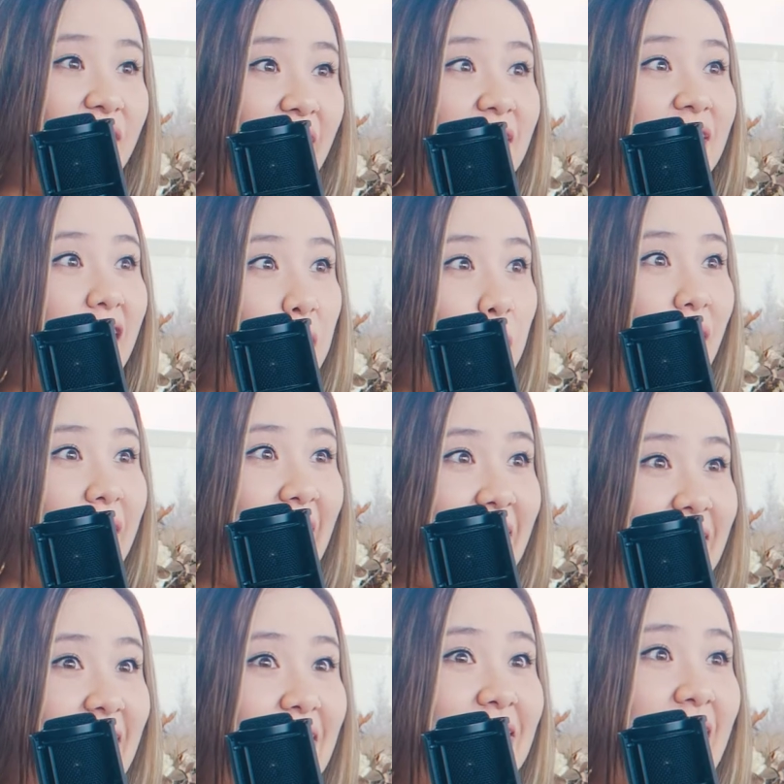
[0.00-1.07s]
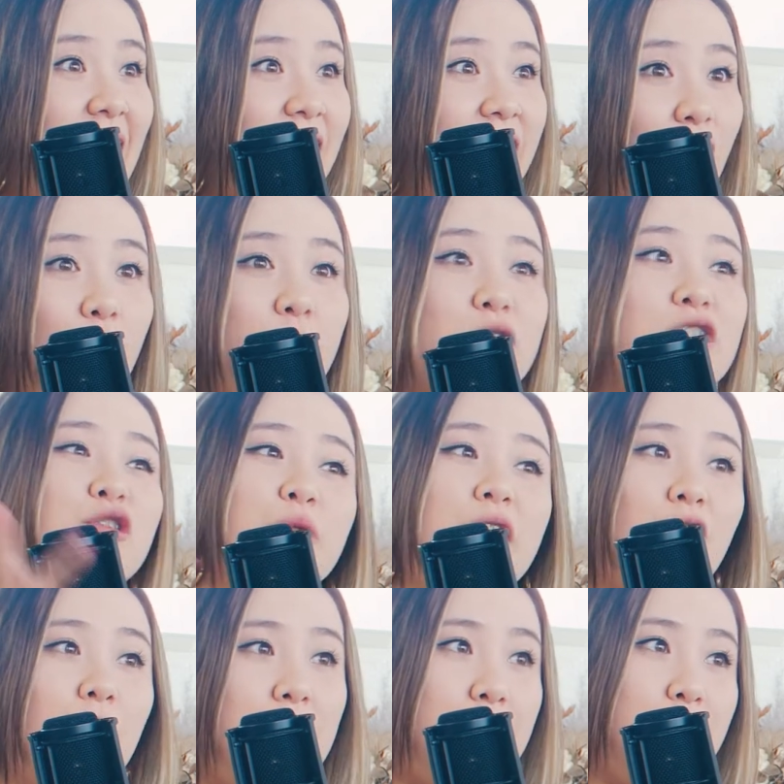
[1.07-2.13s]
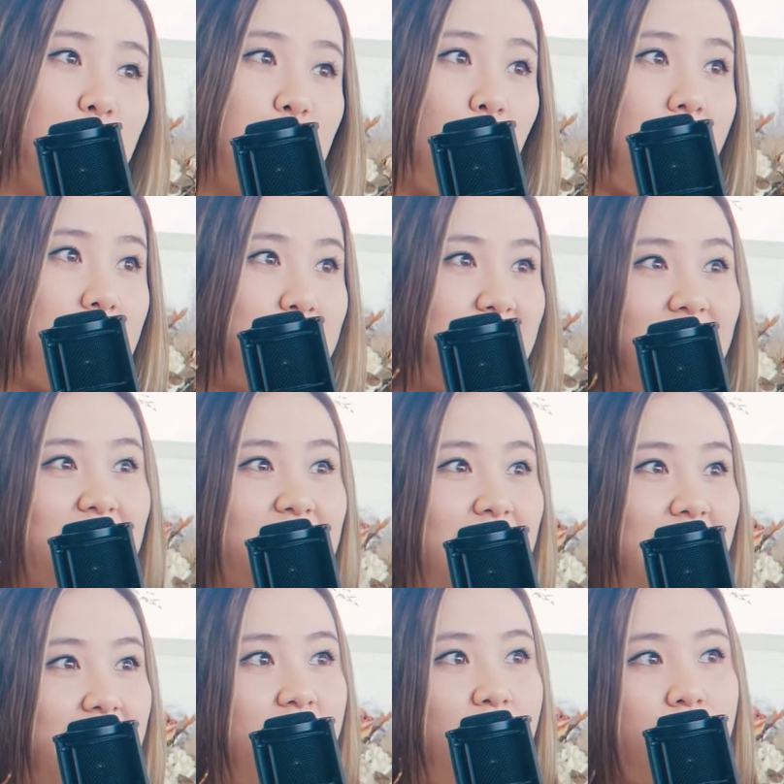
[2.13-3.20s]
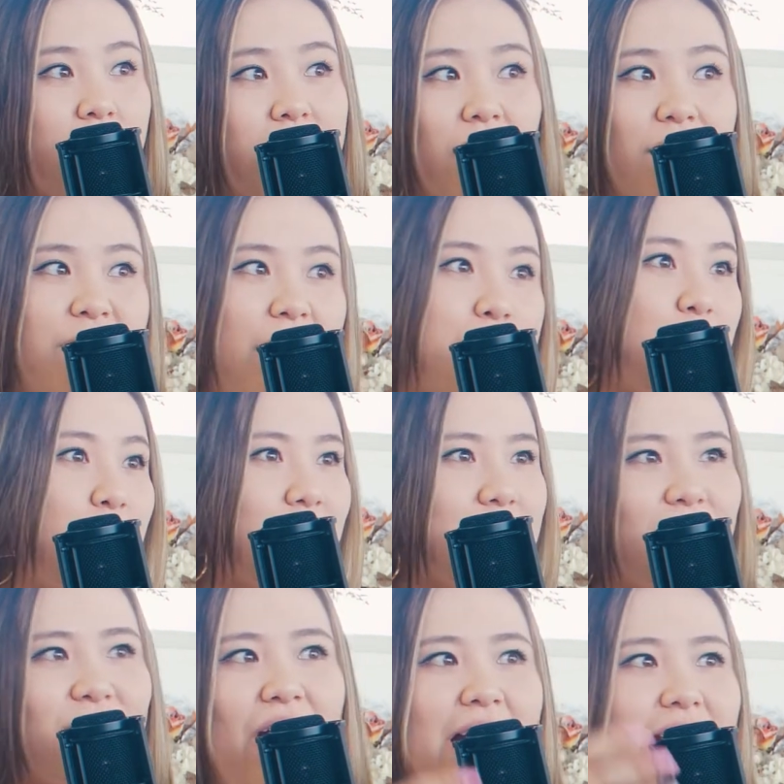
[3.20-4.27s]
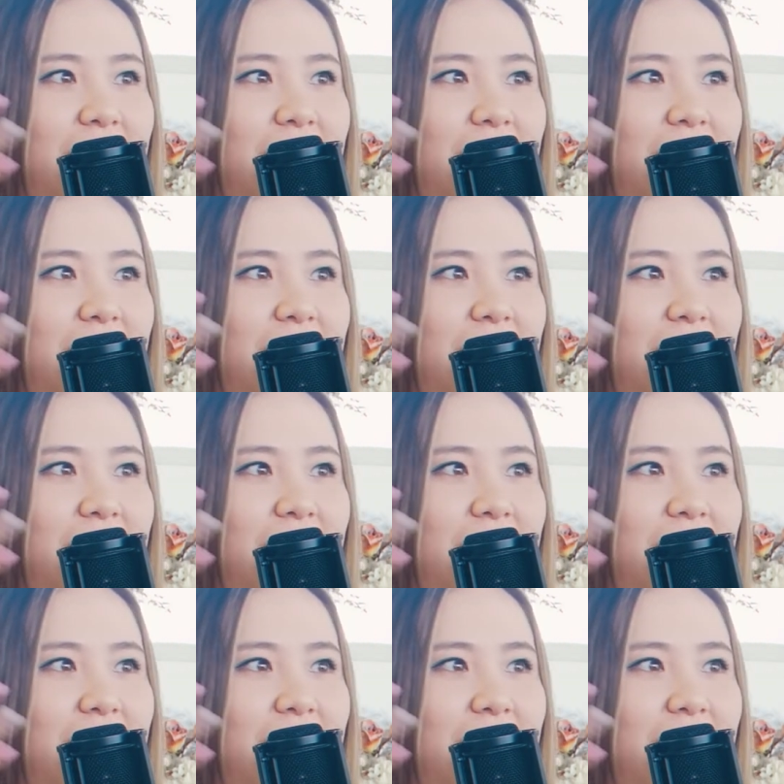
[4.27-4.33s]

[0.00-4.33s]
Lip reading: invited like 180, and they had like almost 300 people show up, because like their family was inviting.